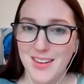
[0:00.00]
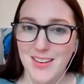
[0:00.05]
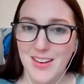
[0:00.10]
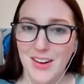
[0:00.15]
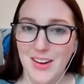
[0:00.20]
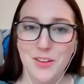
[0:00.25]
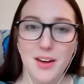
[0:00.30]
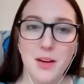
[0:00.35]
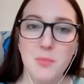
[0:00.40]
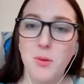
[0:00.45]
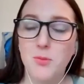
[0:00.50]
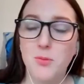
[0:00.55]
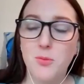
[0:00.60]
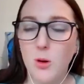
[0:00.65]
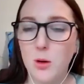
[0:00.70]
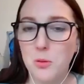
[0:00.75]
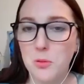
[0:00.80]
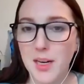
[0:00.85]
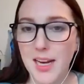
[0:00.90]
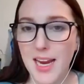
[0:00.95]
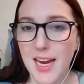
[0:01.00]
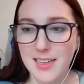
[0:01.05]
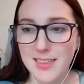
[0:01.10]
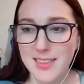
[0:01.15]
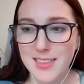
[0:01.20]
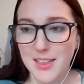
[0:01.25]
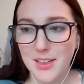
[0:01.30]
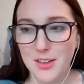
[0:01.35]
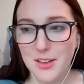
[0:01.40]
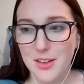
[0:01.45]
All right, before we end
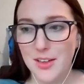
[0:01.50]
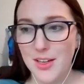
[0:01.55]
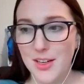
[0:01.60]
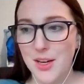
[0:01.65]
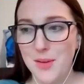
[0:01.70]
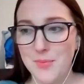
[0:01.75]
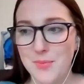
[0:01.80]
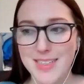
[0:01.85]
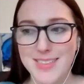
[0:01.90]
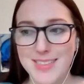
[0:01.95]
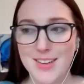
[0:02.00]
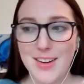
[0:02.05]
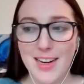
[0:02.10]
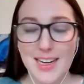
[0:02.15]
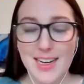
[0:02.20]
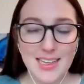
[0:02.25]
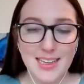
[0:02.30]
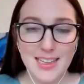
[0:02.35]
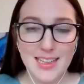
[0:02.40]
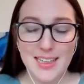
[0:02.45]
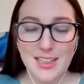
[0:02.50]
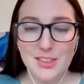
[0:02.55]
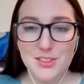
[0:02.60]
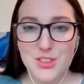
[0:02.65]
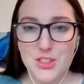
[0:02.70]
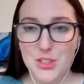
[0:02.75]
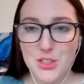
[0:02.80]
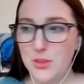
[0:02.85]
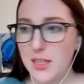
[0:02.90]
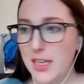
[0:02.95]
here, is there anything
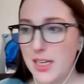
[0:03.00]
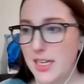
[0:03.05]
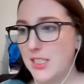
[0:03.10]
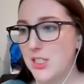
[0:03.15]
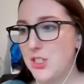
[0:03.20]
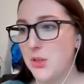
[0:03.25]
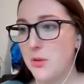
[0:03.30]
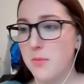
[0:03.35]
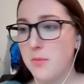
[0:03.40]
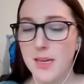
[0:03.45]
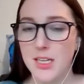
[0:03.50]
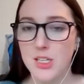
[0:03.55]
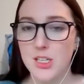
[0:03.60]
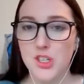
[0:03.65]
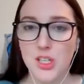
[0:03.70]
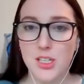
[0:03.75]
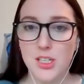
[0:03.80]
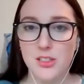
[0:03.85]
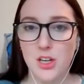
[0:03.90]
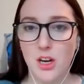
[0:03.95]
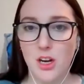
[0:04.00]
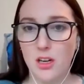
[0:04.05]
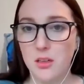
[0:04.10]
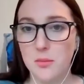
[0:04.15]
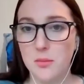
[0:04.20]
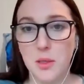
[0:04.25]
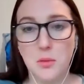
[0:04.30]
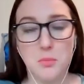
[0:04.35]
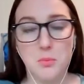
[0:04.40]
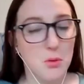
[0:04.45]
else you'd like to mention, talk
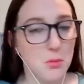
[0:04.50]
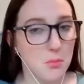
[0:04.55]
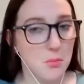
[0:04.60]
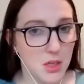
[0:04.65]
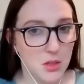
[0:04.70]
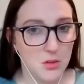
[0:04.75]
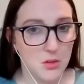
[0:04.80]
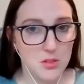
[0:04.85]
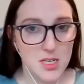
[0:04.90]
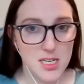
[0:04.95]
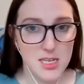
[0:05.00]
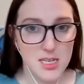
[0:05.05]
about, promote?